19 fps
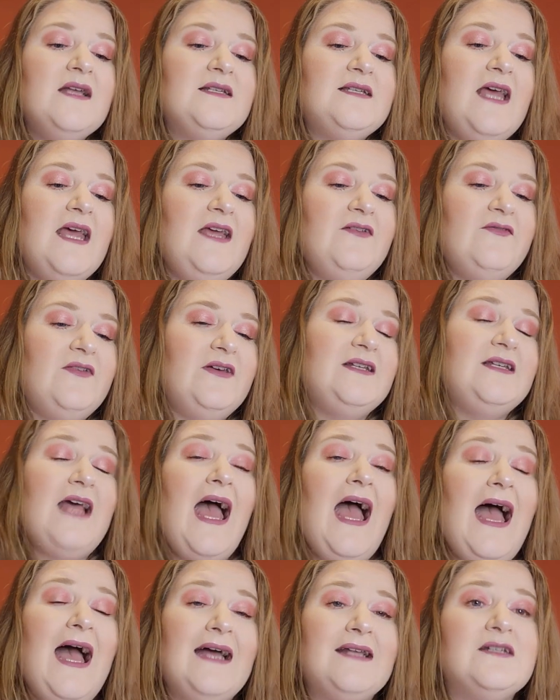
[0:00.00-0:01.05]
David
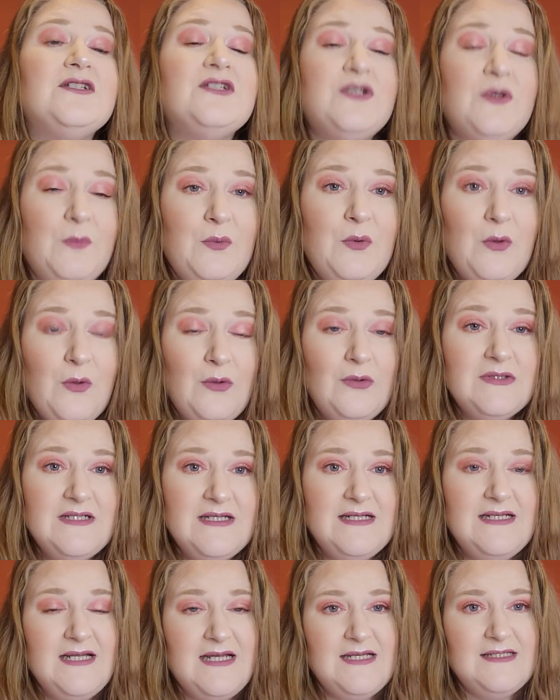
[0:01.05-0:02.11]
had
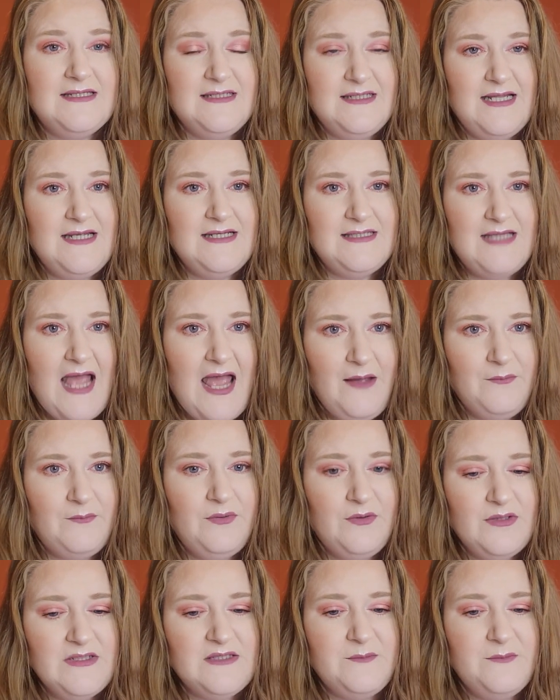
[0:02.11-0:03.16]
supported his niece
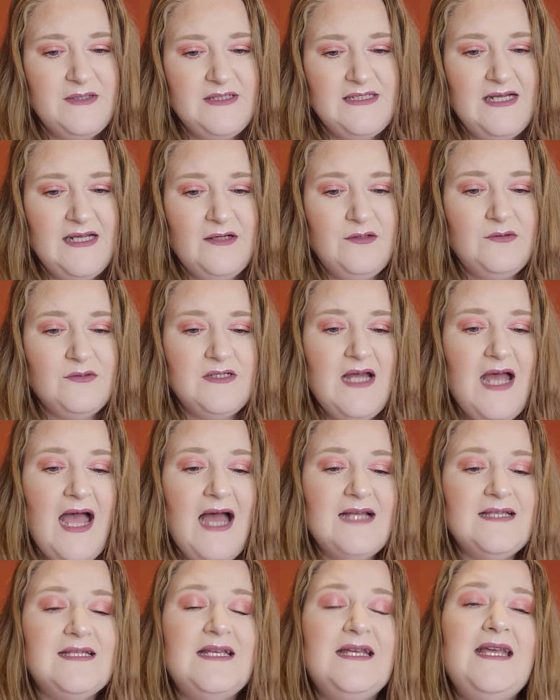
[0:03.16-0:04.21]
Empress Matilda
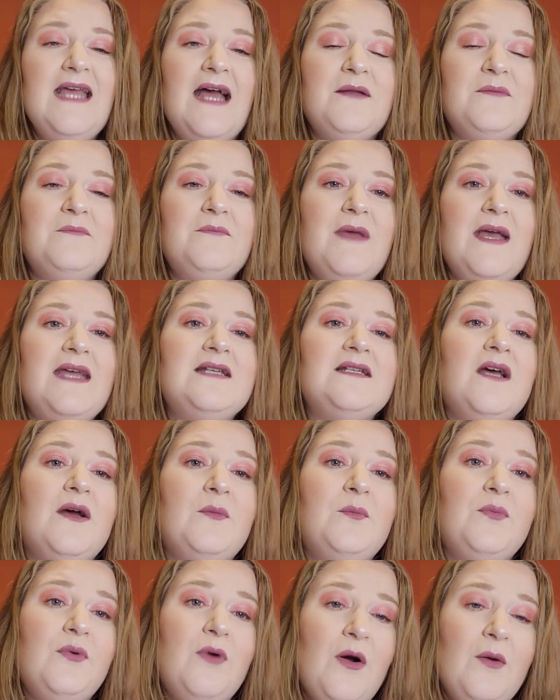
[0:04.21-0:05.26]
as he had made a
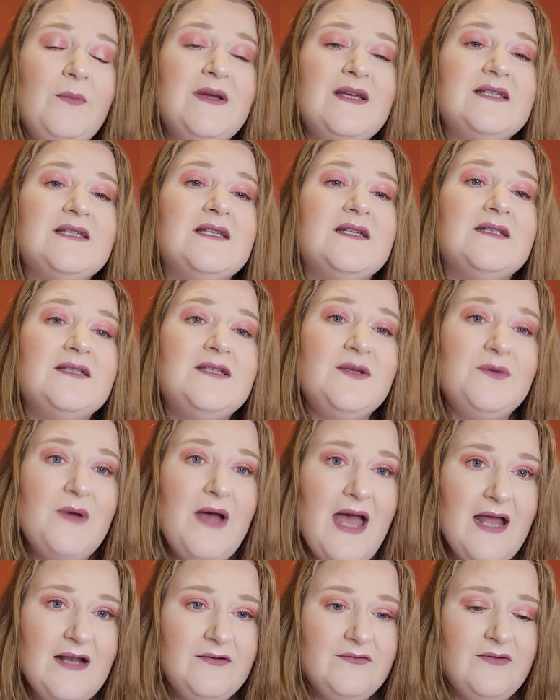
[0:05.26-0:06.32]
promise to
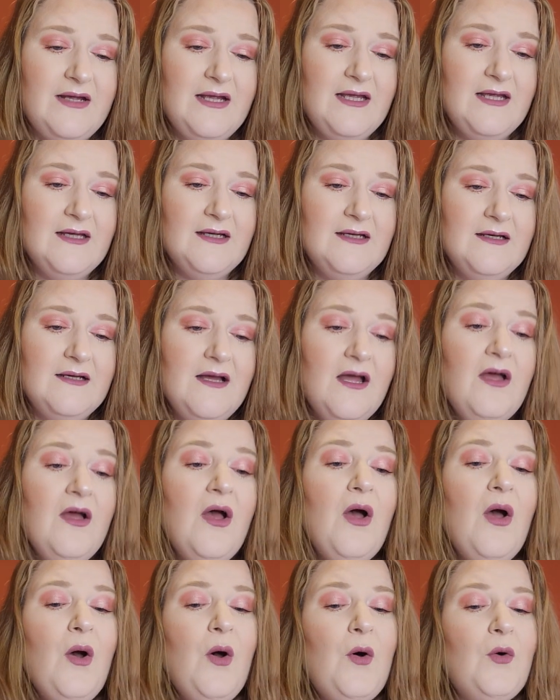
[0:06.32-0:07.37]
Henry.
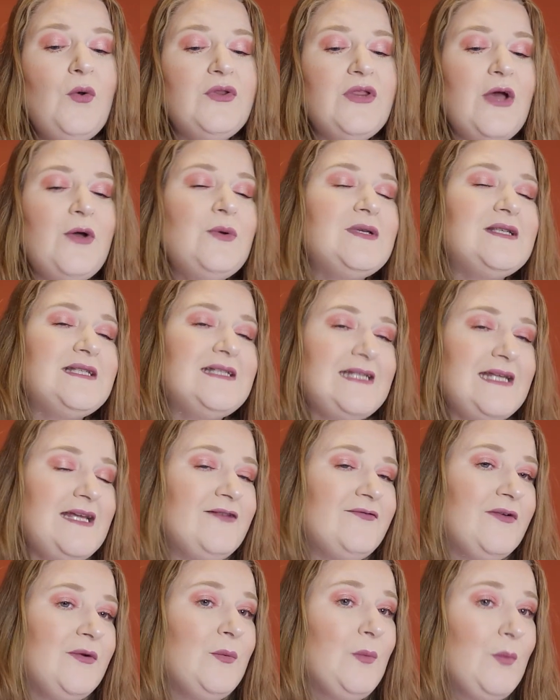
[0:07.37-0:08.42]
Although
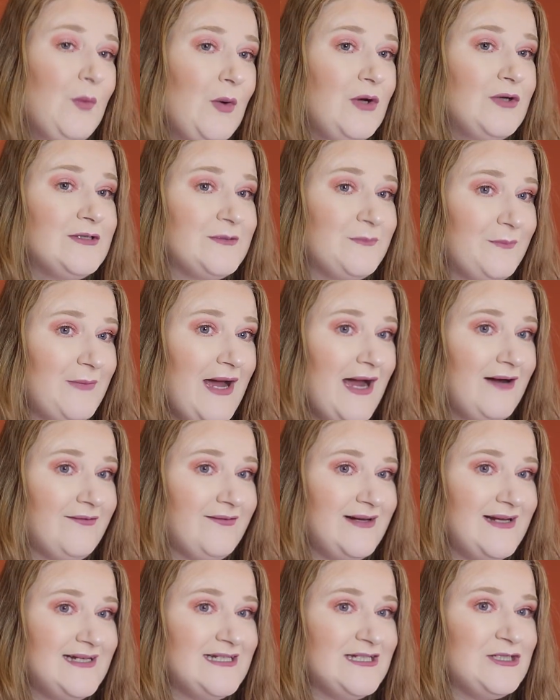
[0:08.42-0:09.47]
Stephen was
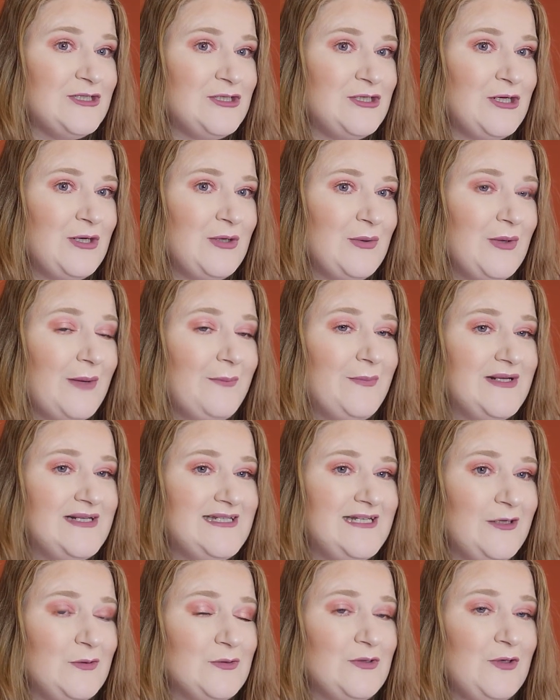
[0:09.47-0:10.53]
married to
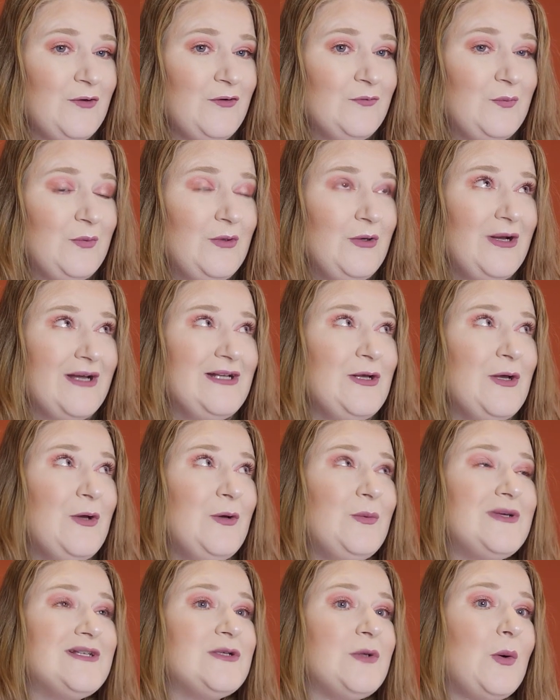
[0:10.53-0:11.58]
Matilda of Boulogne, who
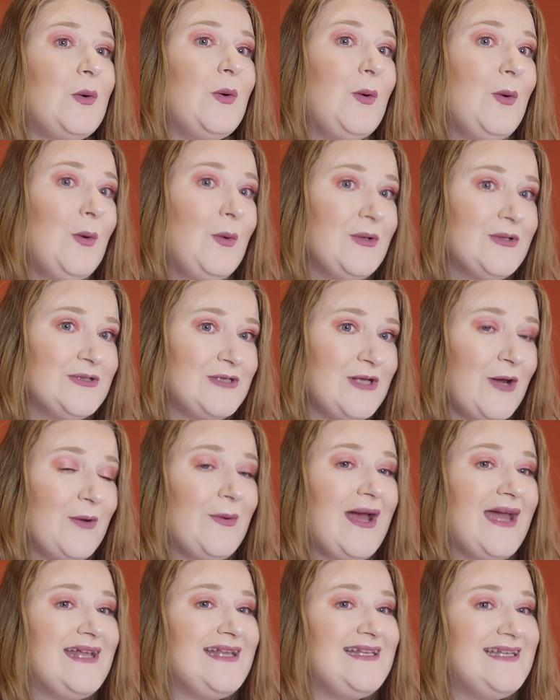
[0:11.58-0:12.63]
was also
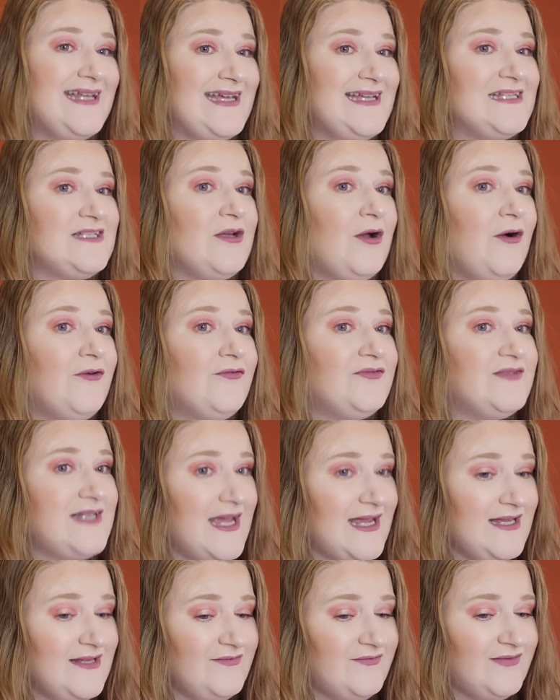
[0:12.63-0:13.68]
a niece of
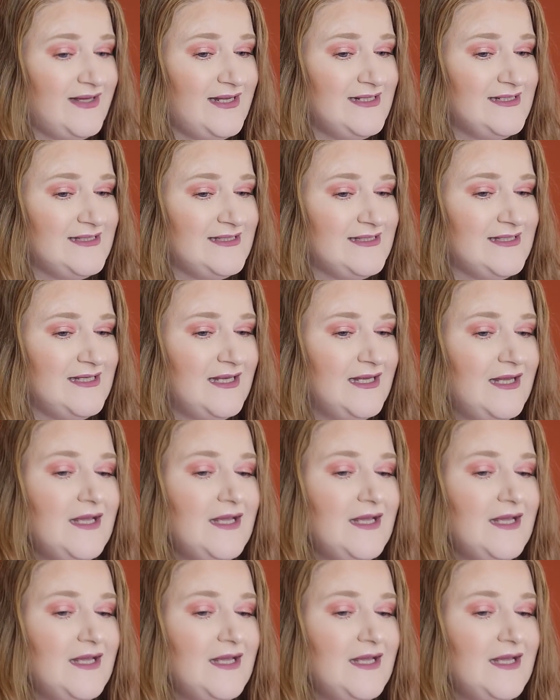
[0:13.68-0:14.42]
David's,